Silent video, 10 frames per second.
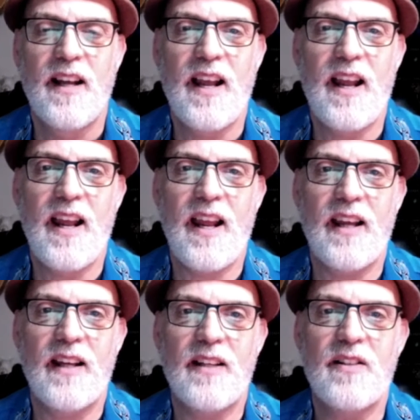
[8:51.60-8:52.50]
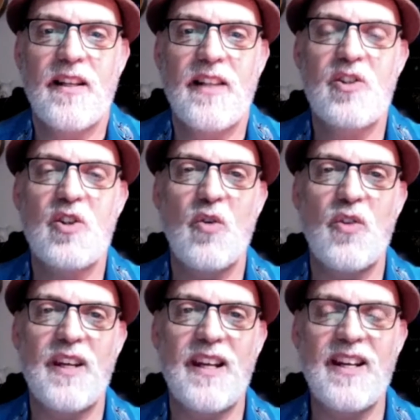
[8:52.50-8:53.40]
And so
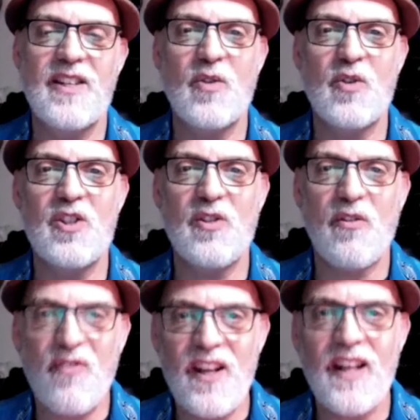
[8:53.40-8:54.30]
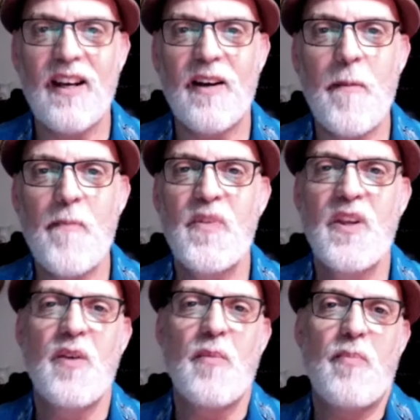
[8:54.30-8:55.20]
Sophia,
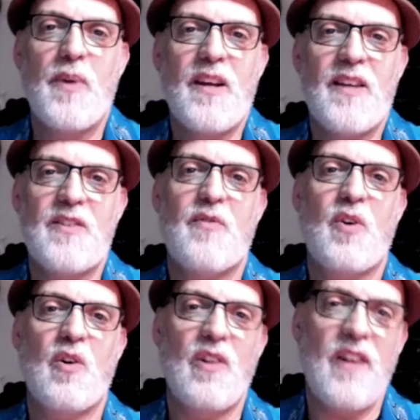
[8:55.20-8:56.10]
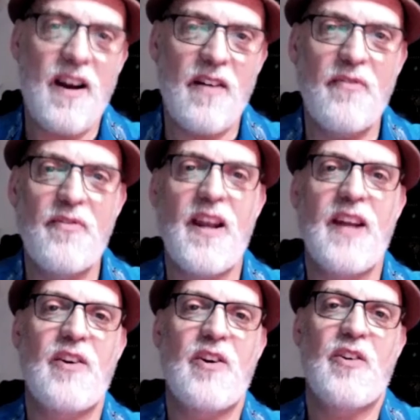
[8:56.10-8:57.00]
because of her love and
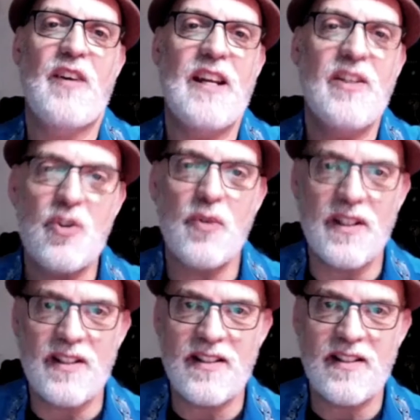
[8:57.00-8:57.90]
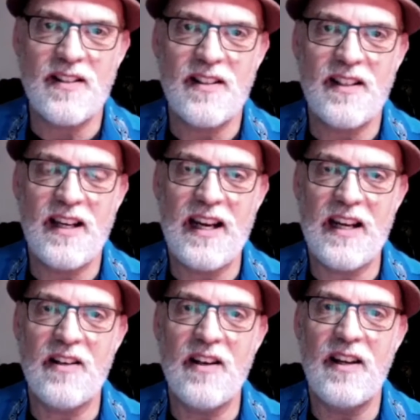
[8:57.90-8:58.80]
her interests
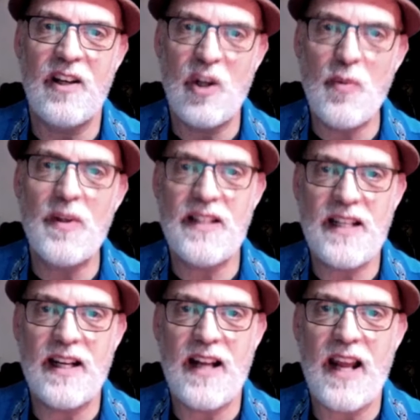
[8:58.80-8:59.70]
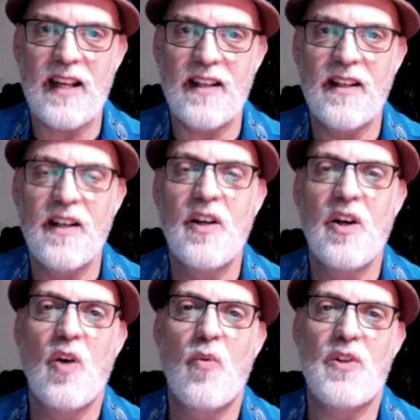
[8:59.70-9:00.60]
in human DNA,
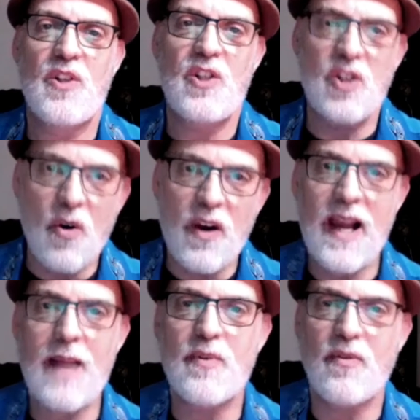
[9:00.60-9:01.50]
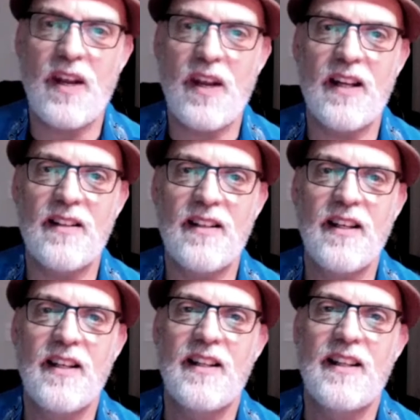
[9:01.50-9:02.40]
was so captivated
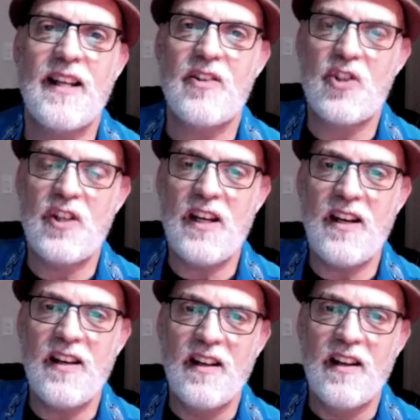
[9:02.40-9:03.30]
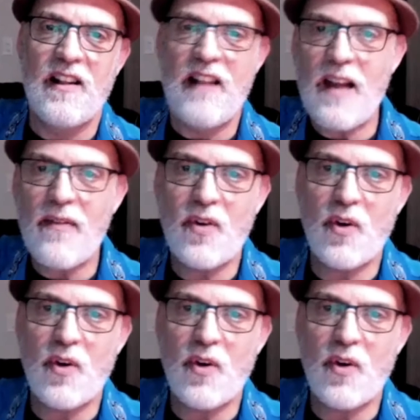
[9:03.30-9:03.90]
that she left her